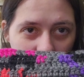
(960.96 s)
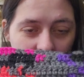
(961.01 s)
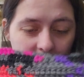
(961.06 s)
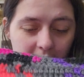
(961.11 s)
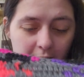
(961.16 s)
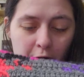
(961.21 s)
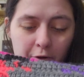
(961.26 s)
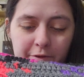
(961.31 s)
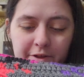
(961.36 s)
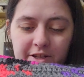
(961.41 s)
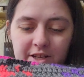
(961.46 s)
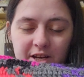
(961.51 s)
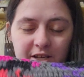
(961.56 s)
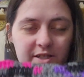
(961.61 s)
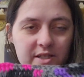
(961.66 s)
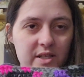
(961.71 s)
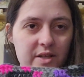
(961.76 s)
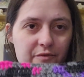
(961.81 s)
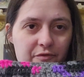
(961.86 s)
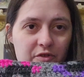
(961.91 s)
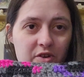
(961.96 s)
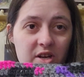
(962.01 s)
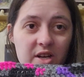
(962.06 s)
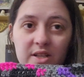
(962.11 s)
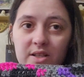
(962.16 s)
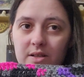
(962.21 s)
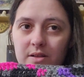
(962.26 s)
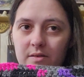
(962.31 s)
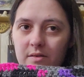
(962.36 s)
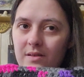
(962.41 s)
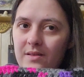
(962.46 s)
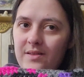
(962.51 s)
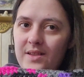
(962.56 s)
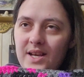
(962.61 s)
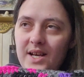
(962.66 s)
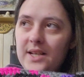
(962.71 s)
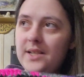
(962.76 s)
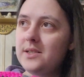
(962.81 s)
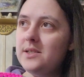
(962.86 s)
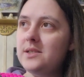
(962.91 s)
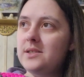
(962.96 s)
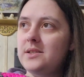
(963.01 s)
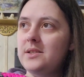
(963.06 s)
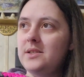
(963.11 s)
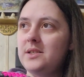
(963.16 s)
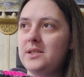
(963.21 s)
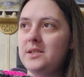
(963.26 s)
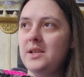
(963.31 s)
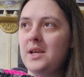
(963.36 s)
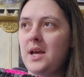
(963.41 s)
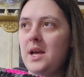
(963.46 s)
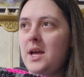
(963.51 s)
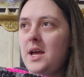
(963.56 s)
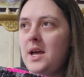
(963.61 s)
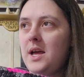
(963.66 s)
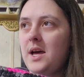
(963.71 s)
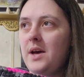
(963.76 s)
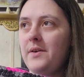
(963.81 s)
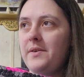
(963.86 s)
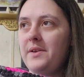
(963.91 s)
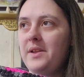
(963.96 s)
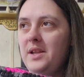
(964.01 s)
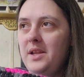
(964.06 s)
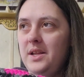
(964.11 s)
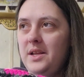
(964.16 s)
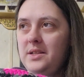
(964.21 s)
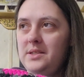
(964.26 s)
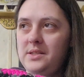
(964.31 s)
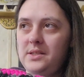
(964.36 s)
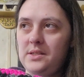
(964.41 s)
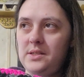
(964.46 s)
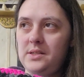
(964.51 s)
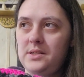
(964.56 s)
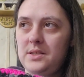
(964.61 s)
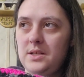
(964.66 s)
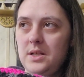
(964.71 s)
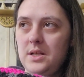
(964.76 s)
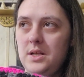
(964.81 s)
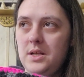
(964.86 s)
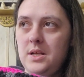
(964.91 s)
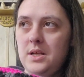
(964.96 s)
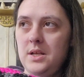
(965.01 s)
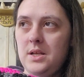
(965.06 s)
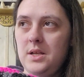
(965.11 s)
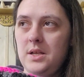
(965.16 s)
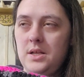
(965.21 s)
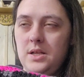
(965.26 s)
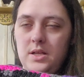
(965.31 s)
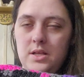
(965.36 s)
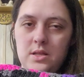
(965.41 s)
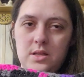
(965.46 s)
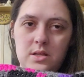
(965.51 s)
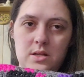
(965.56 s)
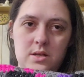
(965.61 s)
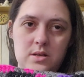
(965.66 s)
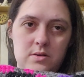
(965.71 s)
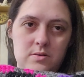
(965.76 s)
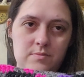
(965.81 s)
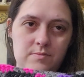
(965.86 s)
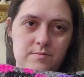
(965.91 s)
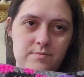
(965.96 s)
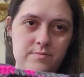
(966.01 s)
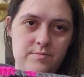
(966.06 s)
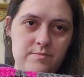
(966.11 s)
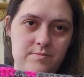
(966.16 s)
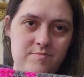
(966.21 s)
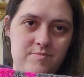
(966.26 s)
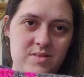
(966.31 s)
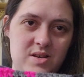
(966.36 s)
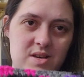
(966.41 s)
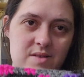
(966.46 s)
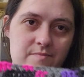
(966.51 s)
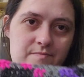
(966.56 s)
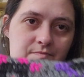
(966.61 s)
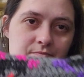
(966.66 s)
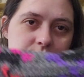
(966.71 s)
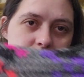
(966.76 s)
ignore the tails in the front. That's just how it is. But